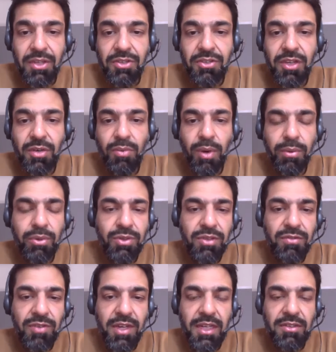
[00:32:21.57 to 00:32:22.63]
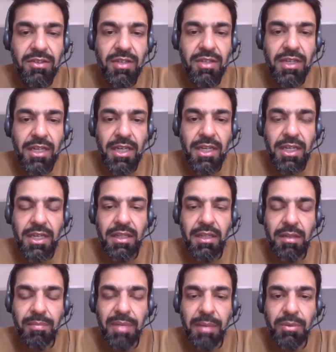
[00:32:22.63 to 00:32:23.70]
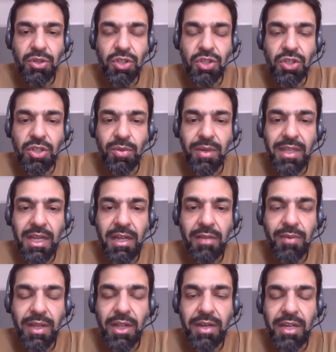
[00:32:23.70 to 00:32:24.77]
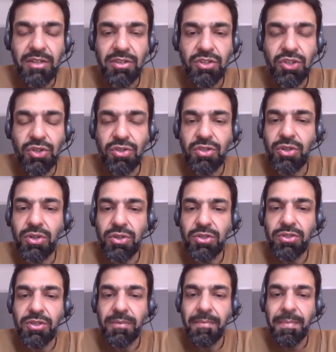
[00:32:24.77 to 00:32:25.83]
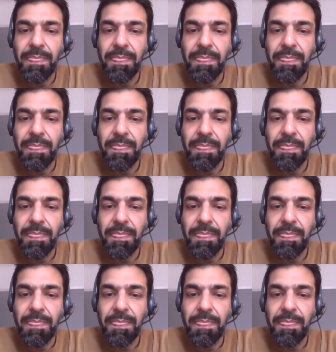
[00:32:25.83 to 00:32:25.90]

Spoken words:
So what would you advise that people should do when looking to choose a course?